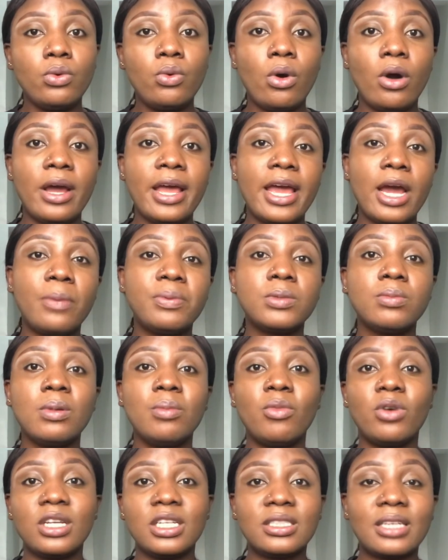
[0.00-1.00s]
what helped me
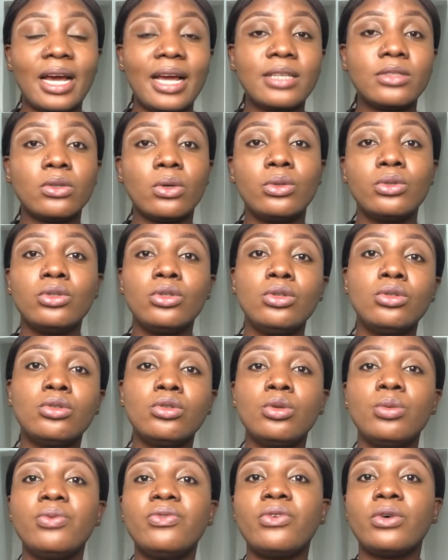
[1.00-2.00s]
monetize on
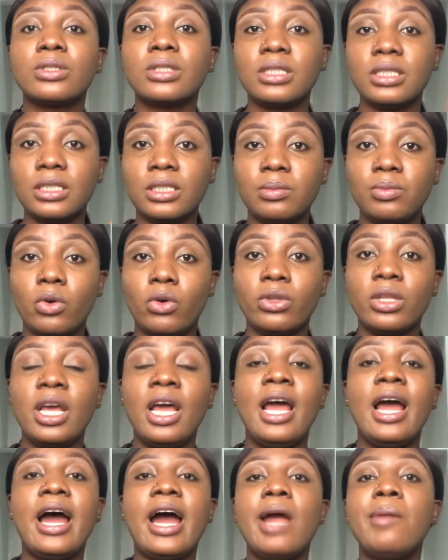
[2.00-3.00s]
YouTube for 6 months.
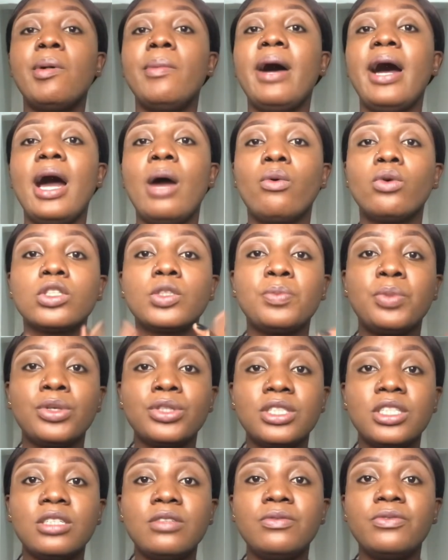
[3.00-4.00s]
I remember I was
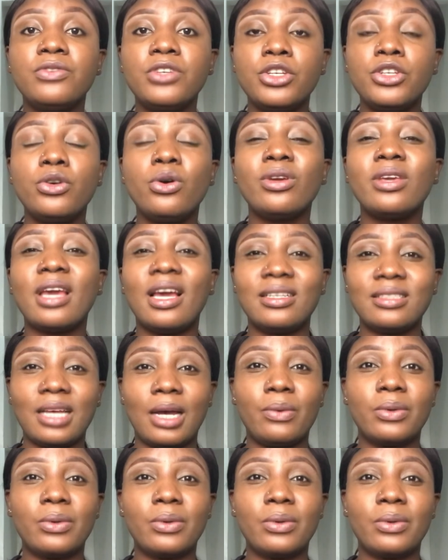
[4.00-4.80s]
posting video, yes, I